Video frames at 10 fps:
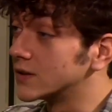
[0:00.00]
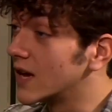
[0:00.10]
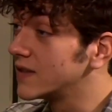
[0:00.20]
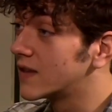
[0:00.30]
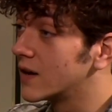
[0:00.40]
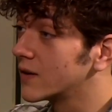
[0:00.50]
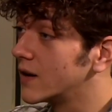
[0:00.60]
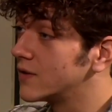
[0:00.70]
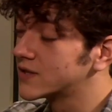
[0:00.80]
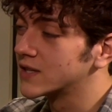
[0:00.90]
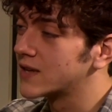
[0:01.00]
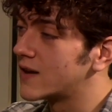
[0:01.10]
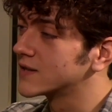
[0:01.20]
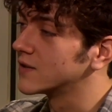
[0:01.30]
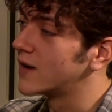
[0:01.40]
date there. Sit down.
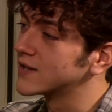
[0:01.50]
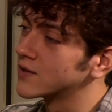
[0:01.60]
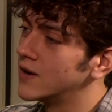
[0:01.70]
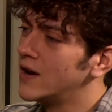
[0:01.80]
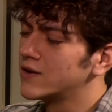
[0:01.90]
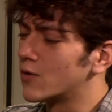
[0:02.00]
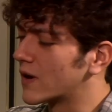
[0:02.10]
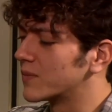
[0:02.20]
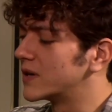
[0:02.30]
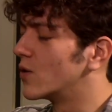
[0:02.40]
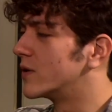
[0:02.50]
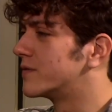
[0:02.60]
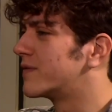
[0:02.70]
It's a little nicer. Don't recommend going to